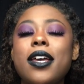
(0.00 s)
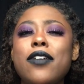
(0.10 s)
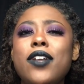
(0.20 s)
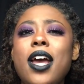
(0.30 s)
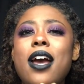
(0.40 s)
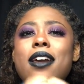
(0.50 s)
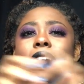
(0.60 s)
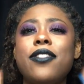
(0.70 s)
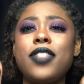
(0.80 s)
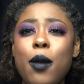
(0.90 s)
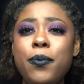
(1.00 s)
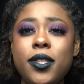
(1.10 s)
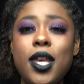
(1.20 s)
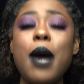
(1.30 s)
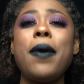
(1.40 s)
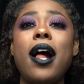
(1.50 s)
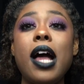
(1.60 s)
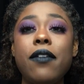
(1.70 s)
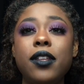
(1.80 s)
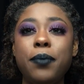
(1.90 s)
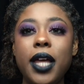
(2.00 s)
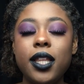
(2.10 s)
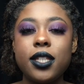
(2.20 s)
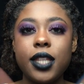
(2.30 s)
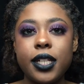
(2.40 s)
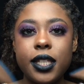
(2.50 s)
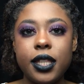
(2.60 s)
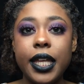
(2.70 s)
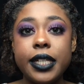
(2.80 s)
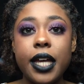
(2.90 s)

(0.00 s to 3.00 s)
Give it a thumbs up. I'll have the playlist link,